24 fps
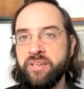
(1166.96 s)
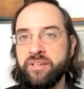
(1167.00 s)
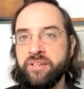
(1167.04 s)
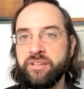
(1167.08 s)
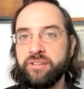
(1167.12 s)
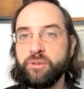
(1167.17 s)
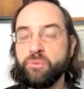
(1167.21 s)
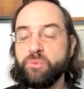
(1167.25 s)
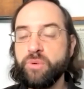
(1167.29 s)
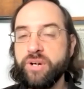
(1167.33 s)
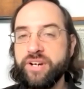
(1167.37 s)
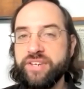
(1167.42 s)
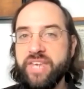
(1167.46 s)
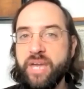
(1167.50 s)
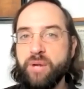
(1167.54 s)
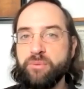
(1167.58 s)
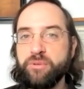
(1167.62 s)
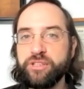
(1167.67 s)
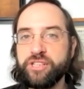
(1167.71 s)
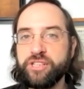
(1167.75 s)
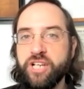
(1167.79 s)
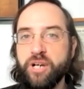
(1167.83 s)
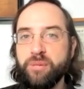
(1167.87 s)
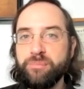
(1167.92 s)
And where that
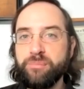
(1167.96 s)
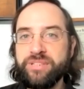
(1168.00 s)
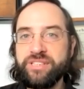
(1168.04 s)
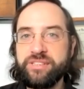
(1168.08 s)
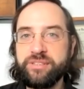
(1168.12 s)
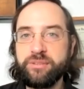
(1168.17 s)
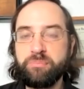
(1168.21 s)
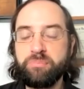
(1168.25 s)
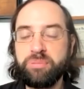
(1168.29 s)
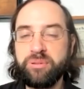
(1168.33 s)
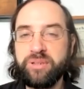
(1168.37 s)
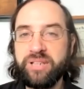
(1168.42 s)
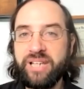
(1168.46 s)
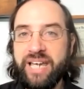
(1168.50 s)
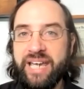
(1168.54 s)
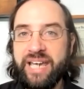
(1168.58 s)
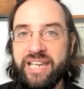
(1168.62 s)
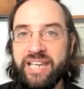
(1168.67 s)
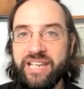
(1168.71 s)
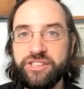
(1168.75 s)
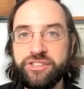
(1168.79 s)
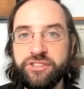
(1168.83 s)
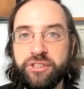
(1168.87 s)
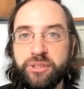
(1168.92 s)
would come into
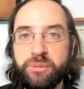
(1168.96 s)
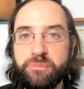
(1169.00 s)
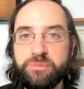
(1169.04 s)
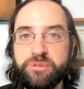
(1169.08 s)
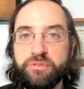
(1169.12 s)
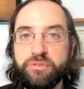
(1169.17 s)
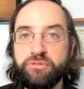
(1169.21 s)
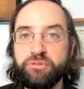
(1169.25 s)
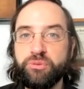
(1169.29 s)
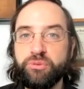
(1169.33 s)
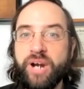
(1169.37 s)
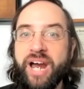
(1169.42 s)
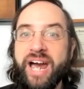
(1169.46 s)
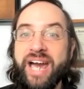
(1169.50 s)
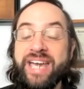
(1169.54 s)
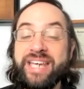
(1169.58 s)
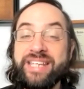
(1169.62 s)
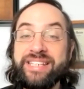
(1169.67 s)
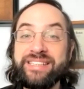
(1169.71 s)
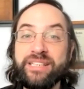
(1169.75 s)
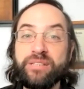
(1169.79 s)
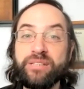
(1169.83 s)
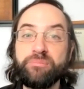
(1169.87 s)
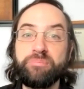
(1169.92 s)
play in terms of
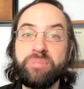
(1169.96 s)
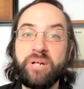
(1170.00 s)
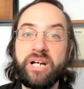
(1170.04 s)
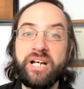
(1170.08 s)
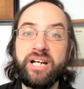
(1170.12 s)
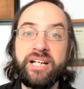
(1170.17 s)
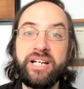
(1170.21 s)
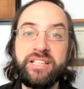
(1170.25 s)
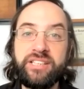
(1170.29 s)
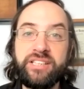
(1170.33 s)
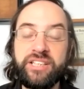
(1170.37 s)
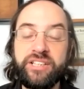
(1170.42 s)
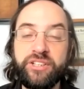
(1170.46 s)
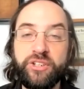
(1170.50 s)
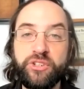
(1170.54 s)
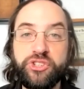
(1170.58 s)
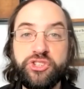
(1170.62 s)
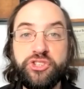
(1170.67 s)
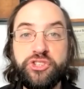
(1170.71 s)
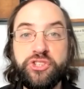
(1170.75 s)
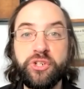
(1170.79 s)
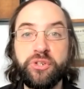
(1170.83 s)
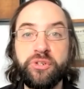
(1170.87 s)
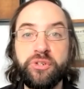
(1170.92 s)
rising bond yields
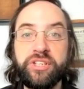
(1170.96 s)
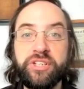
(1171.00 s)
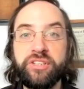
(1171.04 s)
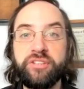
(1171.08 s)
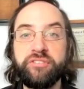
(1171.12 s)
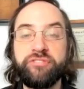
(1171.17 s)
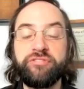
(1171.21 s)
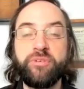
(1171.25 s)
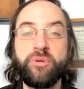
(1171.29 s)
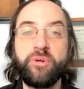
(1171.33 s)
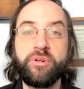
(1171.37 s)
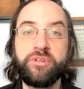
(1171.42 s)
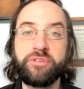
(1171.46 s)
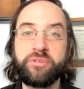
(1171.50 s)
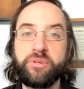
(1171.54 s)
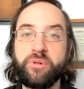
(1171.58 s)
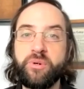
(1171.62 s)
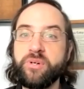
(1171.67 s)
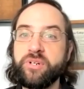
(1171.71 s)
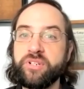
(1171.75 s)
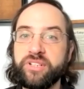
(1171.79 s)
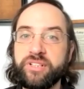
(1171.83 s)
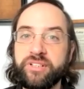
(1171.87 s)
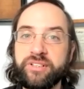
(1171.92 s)
during the fourth
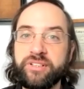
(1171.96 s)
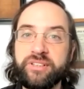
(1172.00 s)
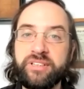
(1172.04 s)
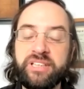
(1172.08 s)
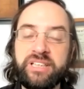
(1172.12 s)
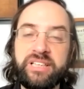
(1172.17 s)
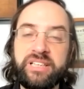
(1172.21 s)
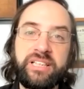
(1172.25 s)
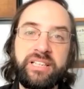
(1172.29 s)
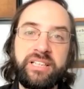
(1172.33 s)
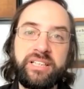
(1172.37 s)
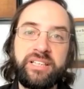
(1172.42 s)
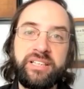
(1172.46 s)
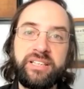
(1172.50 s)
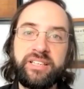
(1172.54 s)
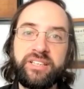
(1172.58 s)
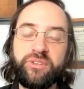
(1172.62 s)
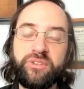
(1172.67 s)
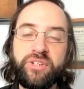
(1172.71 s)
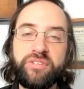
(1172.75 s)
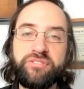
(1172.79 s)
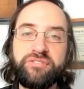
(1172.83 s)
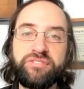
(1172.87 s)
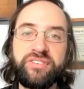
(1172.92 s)
quarter,
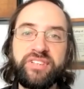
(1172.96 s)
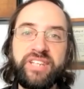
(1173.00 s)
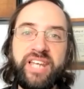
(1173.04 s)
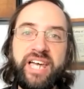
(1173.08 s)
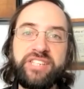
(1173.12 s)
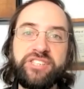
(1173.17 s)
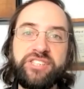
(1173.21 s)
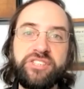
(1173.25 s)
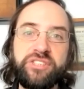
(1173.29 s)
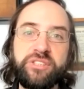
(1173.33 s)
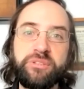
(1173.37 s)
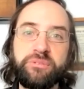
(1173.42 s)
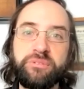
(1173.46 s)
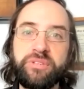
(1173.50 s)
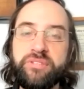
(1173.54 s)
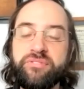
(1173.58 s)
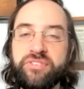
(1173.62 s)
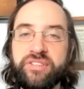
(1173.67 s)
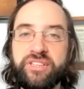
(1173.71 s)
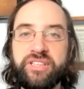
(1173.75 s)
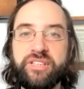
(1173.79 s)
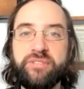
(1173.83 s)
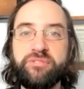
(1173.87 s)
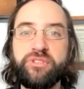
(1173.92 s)
you have less
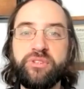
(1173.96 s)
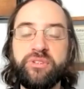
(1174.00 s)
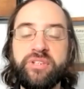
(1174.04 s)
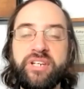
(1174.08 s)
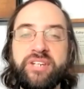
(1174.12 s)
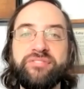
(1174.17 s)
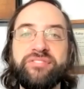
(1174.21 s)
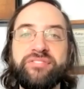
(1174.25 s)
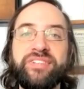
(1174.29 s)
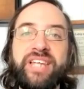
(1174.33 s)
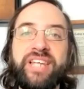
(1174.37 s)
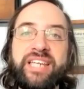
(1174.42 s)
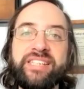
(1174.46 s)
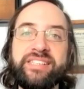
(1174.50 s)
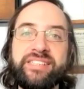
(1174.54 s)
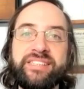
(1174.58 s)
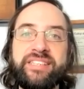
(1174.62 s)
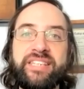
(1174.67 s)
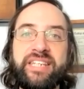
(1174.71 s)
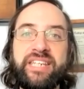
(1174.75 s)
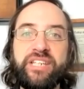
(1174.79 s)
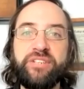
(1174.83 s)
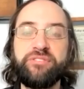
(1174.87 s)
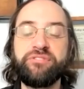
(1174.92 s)
derivatives, you have less
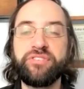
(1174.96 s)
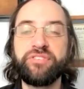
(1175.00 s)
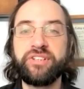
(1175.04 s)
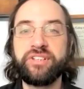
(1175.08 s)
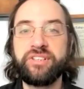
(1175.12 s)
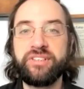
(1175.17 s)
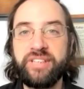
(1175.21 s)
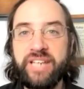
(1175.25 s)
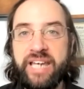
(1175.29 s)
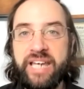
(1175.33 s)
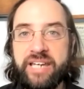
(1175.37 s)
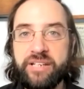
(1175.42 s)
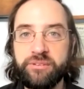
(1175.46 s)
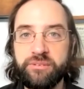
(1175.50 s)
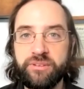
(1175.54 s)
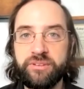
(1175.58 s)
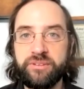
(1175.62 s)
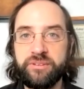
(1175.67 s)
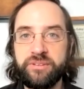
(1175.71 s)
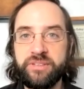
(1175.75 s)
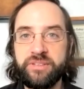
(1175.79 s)
need for collateral.